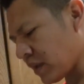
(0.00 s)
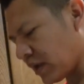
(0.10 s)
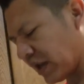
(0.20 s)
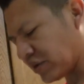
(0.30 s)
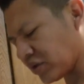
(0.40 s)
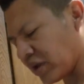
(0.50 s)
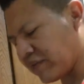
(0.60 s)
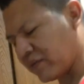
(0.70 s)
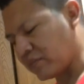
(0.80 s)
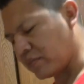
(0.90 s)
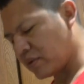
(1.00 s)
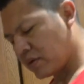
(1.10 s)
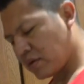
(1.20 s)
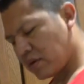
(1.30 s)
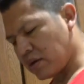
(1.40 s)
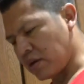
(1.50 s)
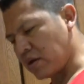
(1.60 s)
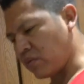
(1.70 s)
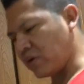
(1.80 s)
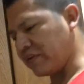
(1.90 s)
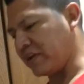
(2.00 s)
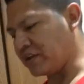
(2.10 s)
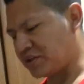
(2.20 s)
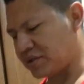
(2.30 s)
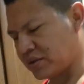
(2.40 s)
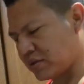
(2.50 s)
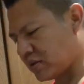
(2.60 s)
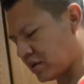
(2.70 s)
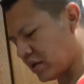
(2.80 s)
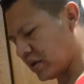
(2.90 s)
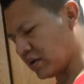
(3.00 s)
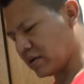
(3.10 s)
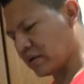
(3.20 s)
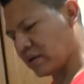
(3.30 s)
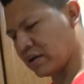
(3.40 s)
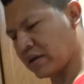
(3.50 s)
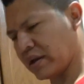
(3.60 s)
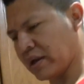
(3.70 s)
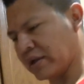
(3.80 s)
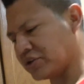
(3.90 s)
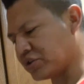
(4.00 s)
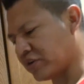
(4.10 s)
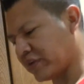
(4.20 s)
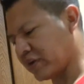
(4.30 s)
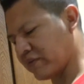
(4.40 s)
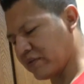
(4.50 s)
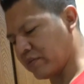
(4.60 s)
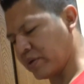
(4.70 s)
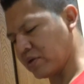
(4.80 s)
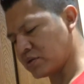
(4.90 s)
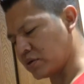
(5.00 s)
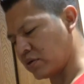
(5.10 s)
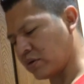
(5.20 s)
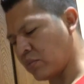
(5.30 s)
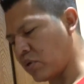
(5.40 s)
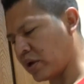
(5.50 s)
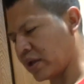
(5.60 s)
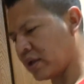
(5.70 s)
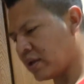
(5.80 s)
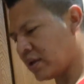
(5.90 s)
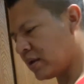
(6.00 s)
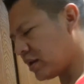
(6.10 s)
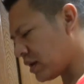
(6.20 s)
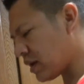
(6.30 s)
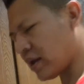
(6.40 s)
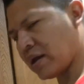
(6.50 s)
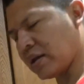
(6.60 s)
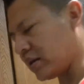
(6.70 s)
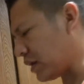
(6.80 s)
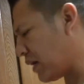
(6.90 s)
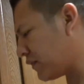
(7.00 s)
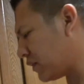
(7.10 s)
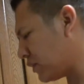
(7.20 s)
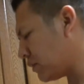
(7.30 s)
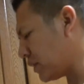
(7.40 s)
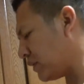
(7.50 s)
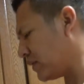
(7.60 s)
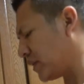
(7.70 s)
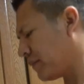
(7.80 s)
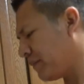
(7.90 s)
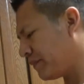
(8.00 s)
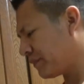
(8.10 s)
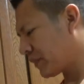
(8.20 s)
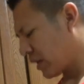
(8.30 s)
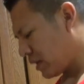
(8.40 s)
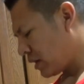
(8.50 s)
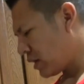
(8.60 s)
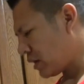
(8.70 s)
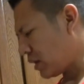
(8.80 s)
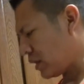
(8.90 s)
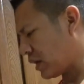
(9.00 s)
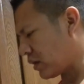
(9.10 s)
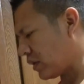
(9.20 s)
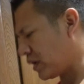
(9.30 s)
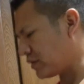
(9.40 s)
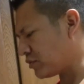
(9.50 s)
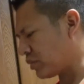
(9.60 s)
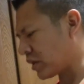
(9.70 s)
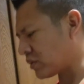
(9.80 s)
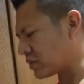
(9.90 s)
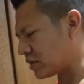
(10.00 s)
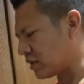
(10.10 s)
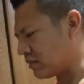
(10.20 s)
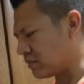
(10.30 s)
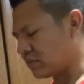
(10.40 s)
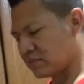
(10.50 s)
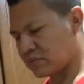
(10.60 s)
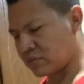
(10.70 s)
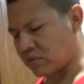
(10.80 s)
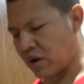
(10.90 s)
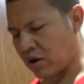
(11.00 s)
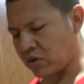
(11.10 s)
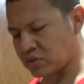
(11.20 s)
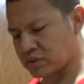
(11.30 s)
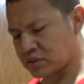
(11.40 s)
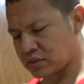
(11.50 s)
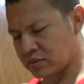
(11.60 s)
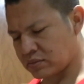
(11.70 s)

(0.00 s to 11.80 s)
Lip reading: And I do give them 1 of each in each serving of their meals. So in the morning and the afternoon and evening. And then I go ahead and sprinkle some raw oats.